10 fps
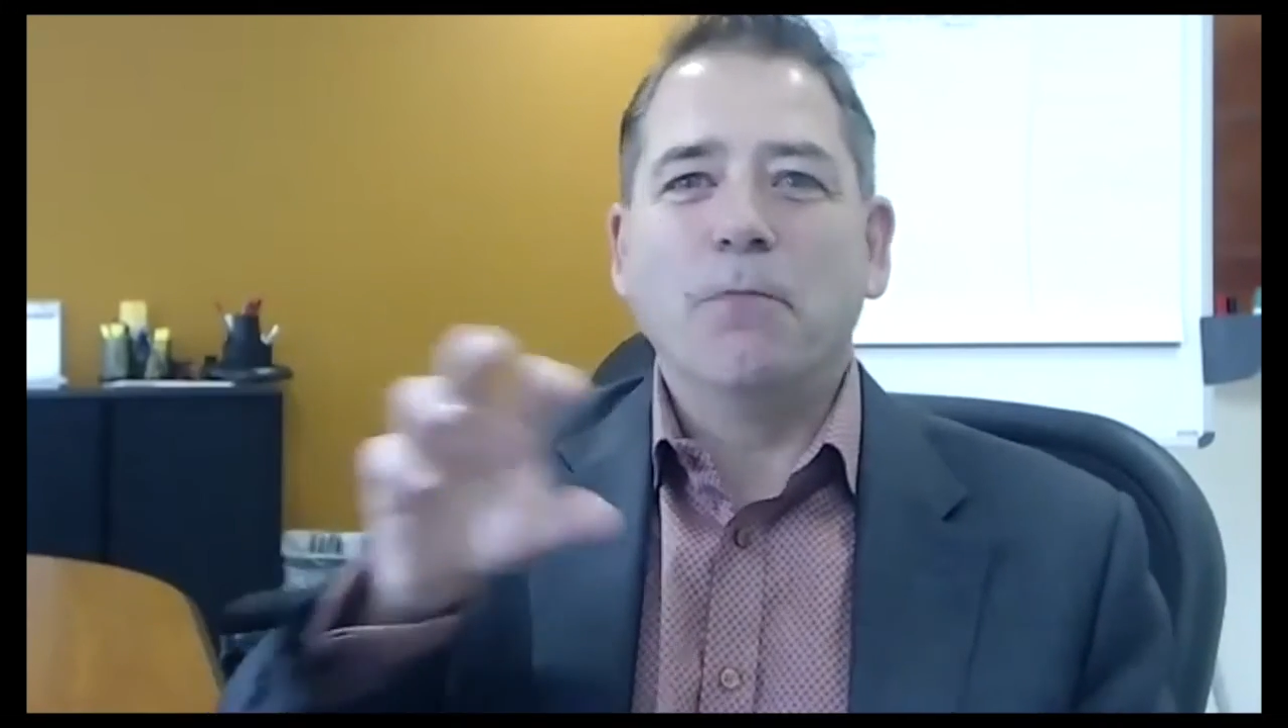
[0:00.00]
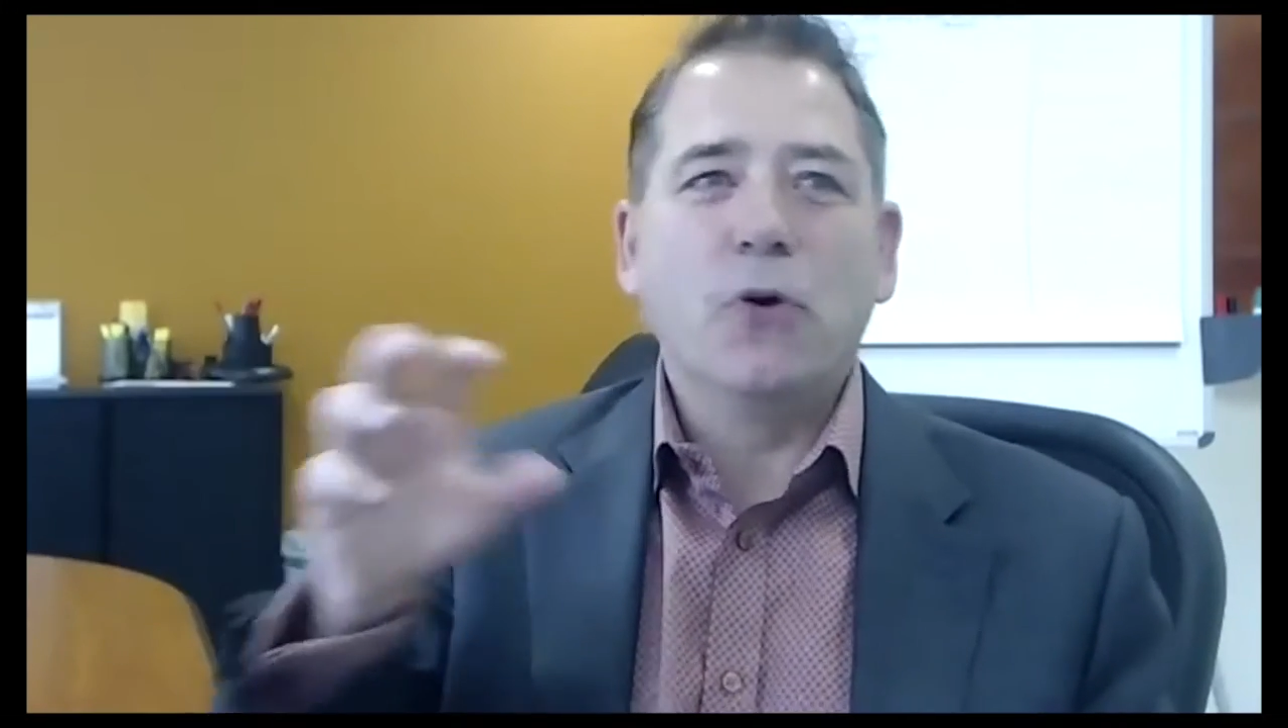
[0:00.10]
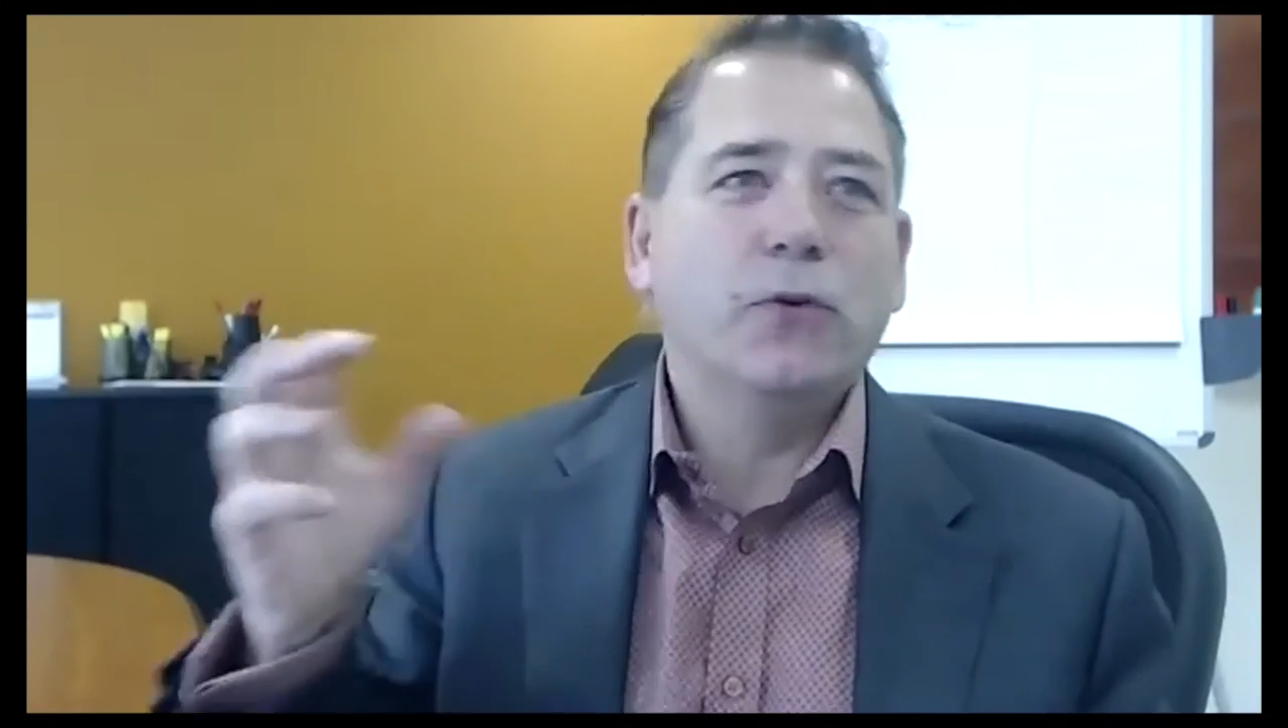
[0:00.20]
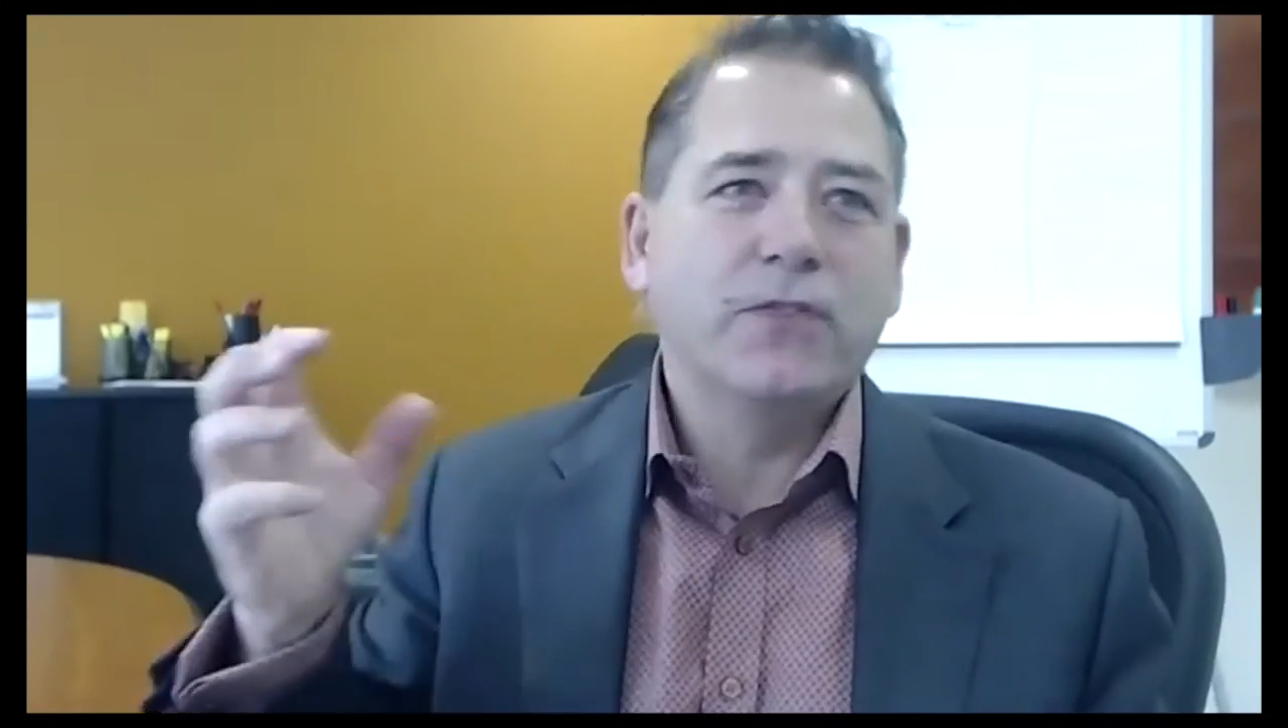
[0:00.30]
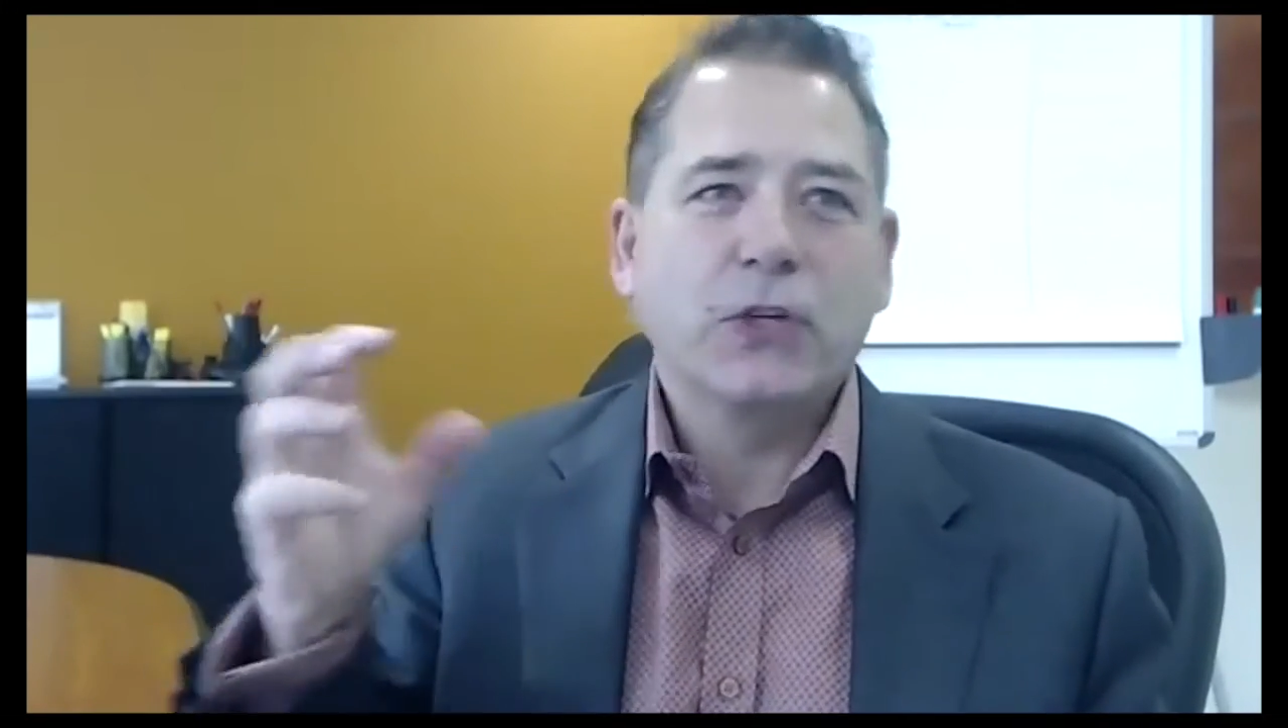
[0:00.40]

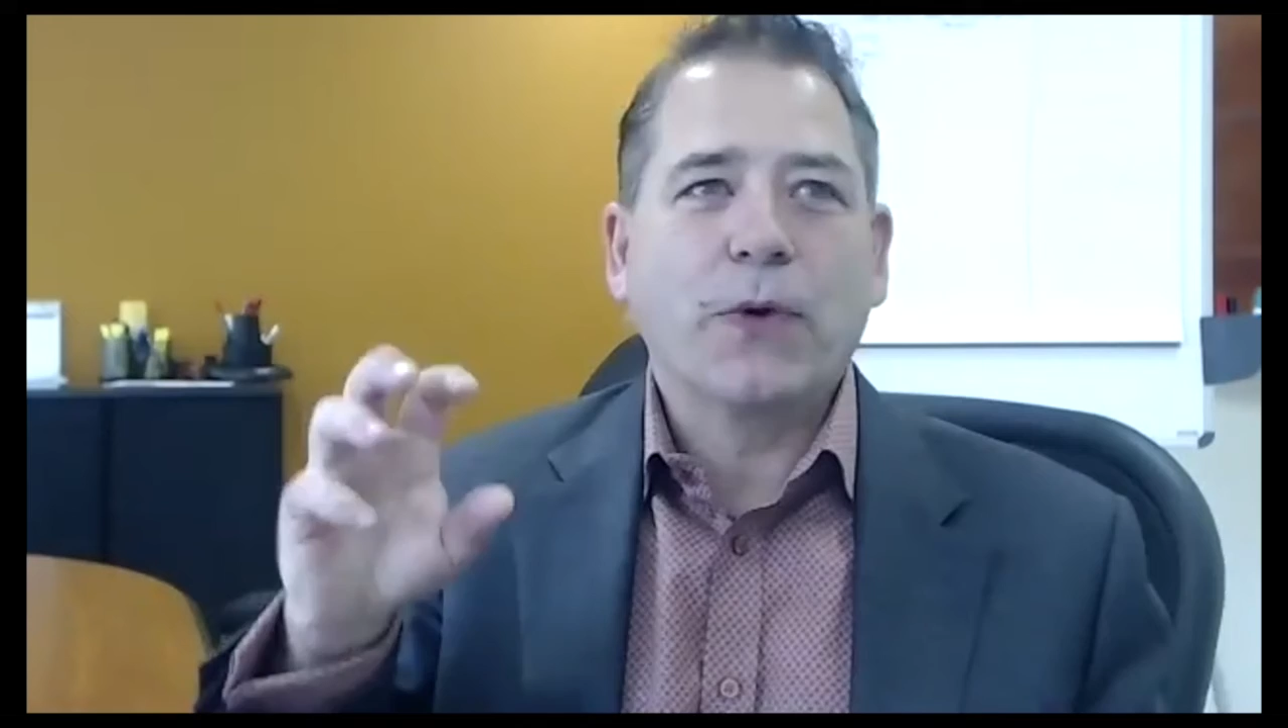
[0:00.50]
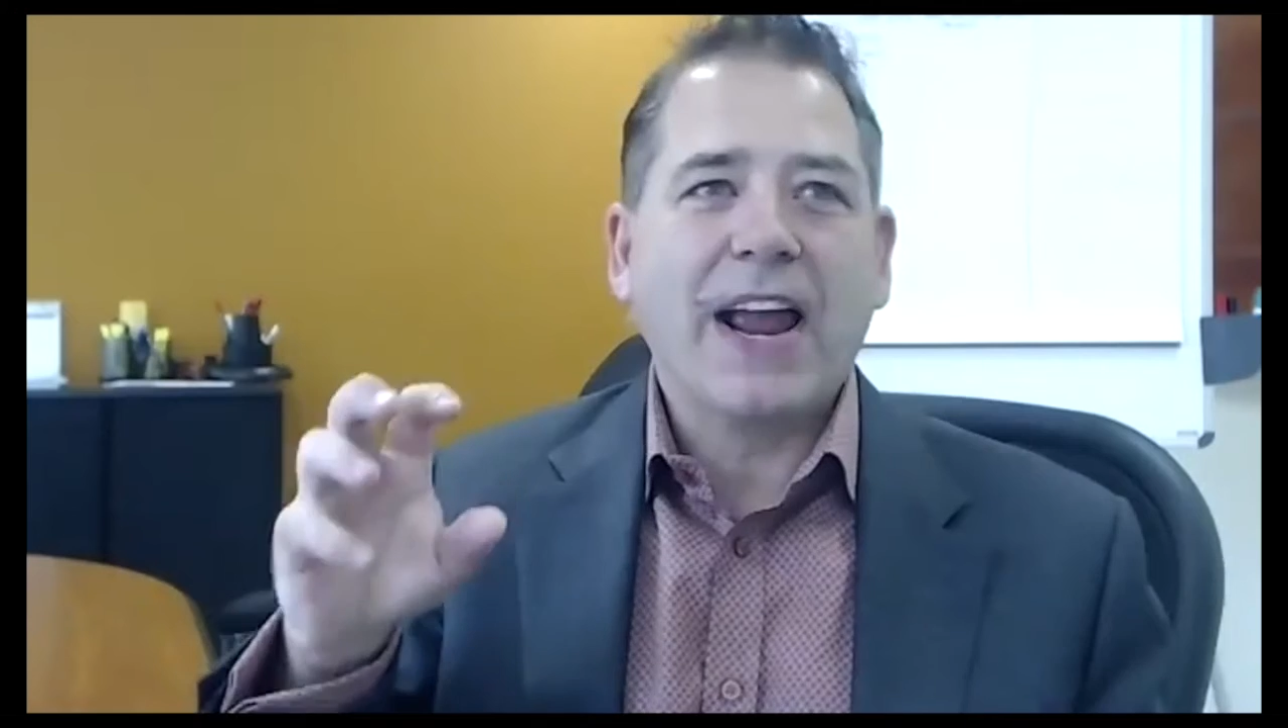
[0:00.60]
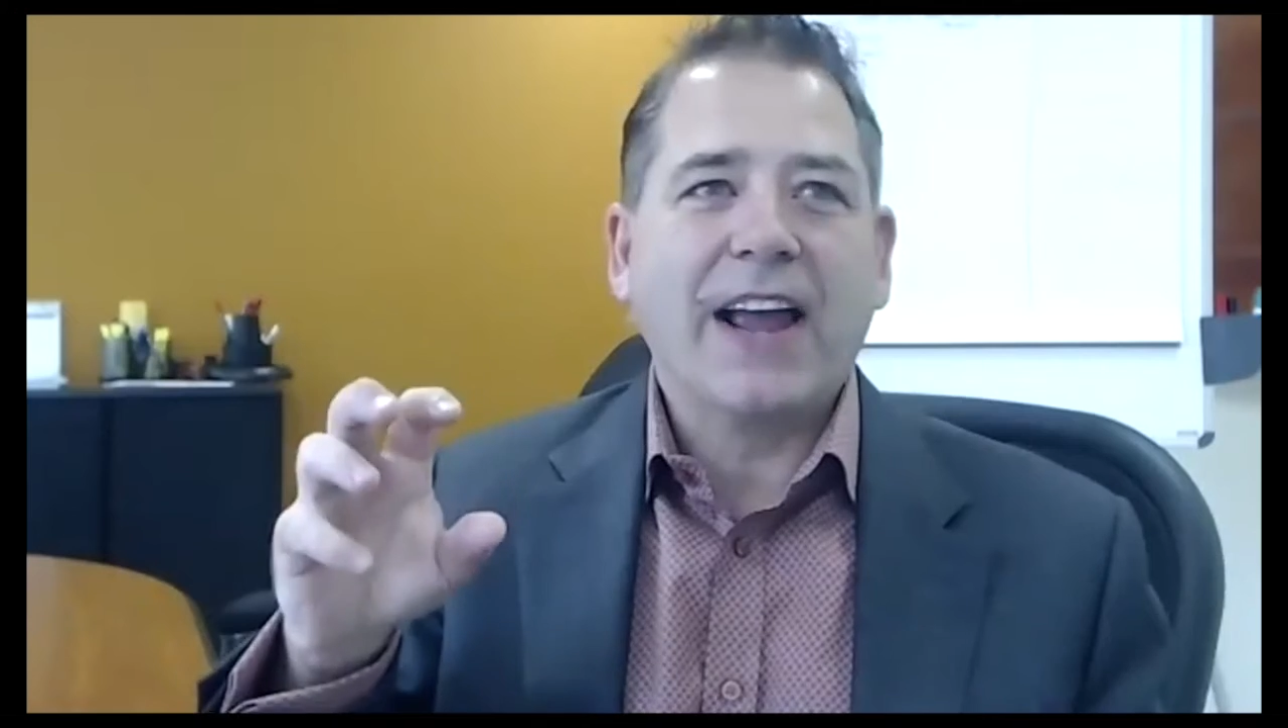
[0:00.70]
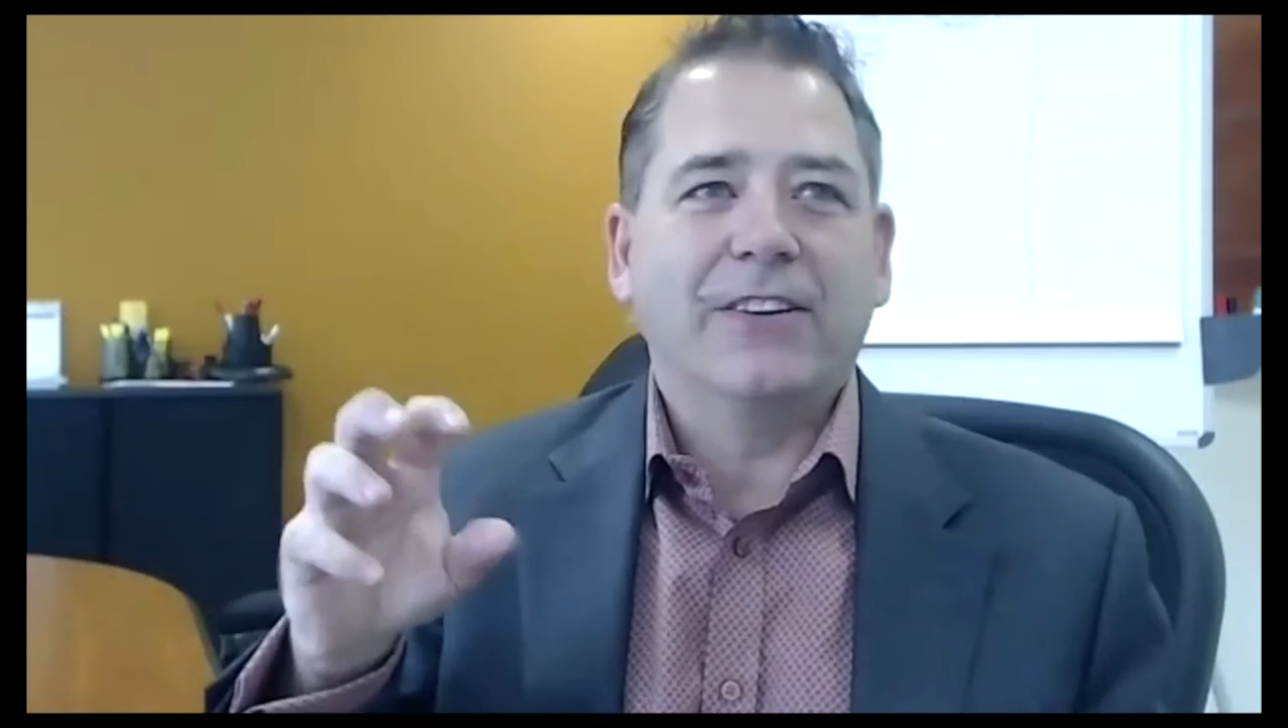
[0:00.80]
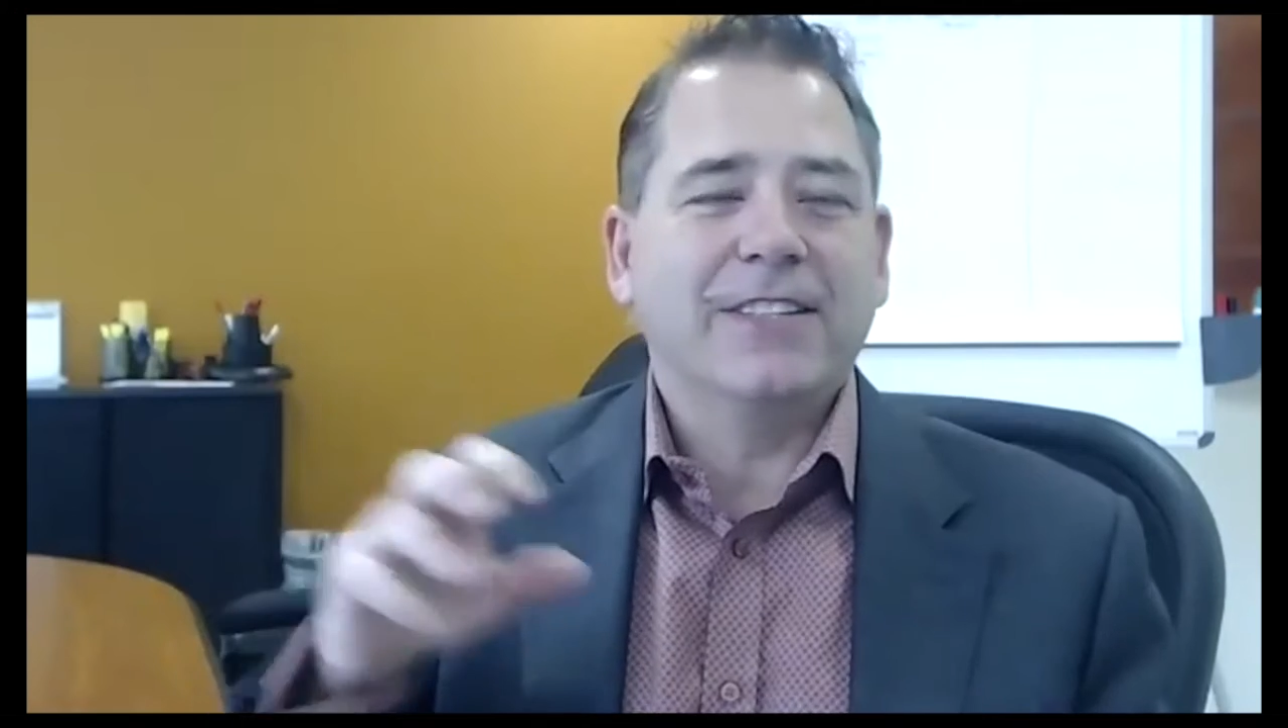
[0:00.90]
moves
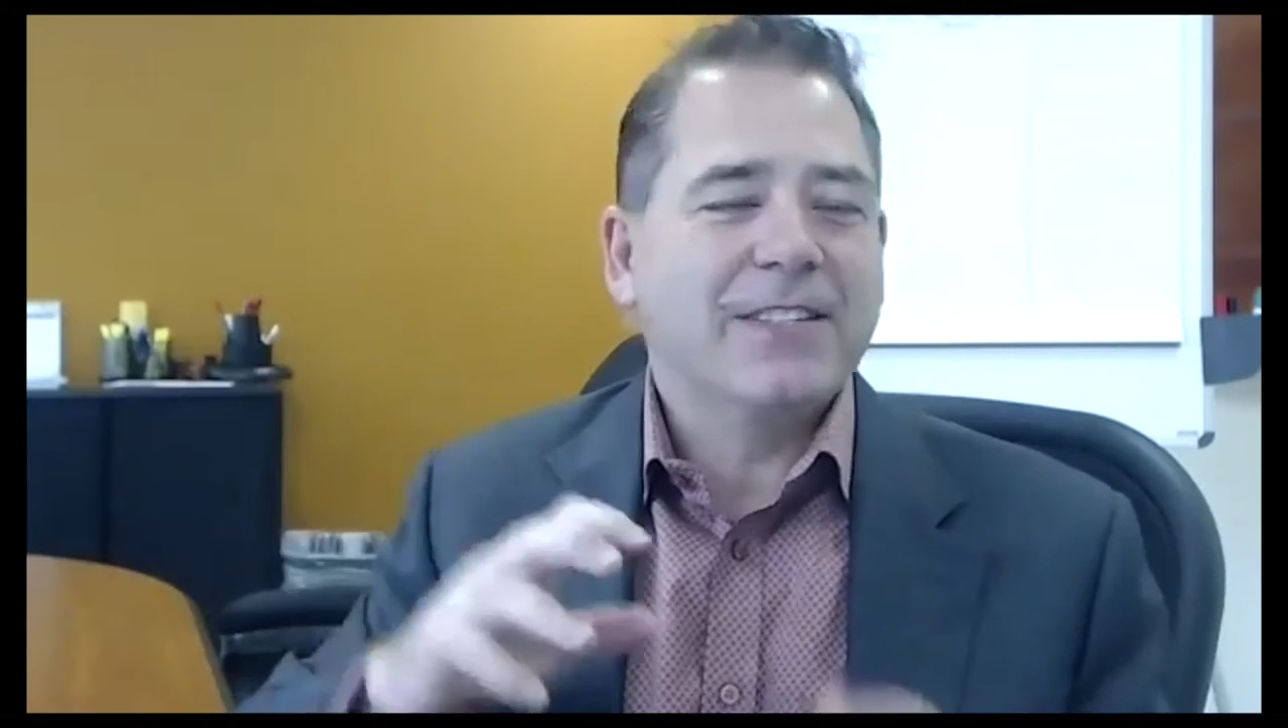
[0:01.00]
around.